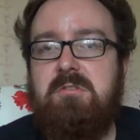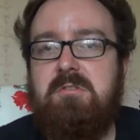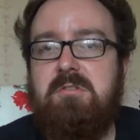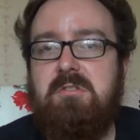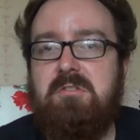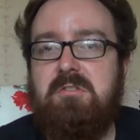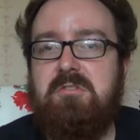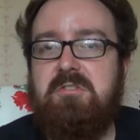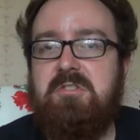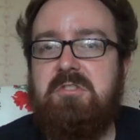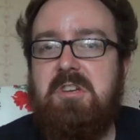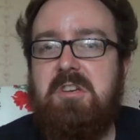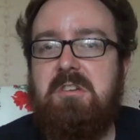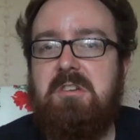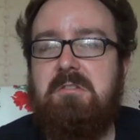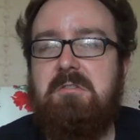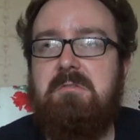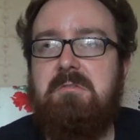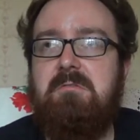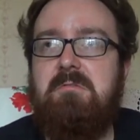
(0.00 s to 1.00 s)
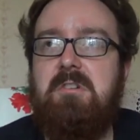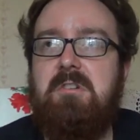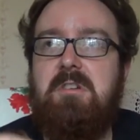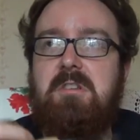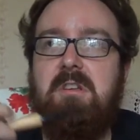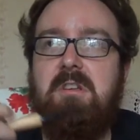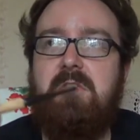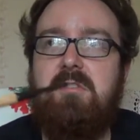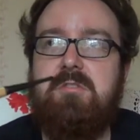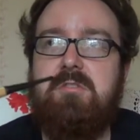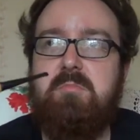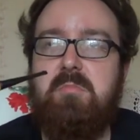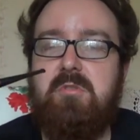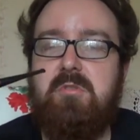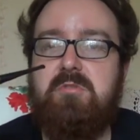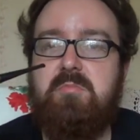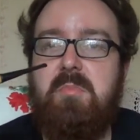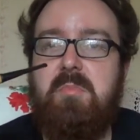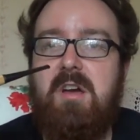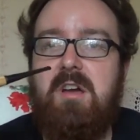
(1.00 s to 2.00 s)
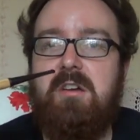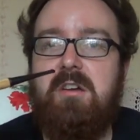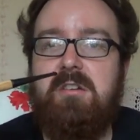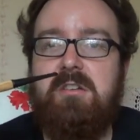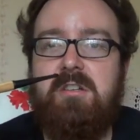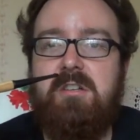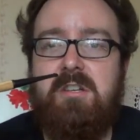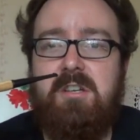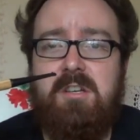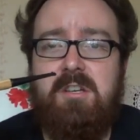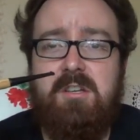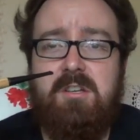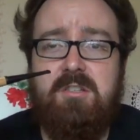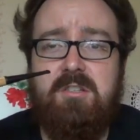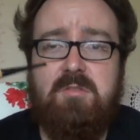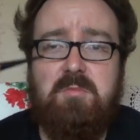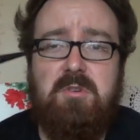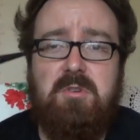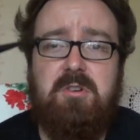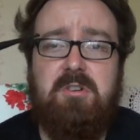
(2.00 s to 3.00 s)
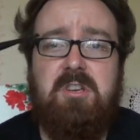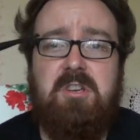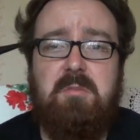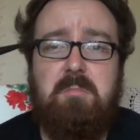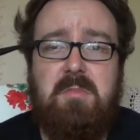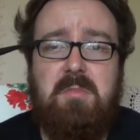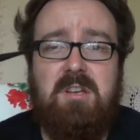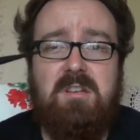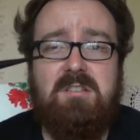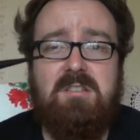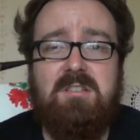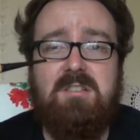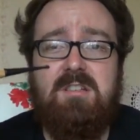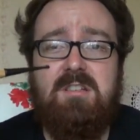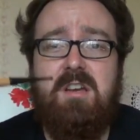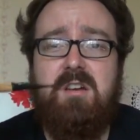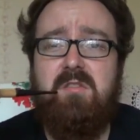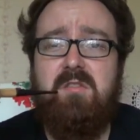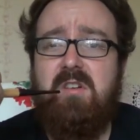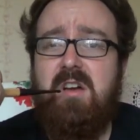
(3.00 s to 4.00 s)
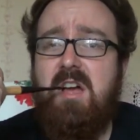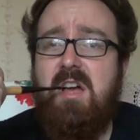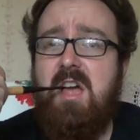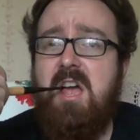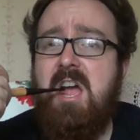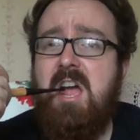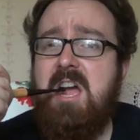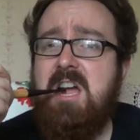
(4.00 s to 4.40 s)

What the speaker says: I'd say. Really, there's much better smoking mixers out there.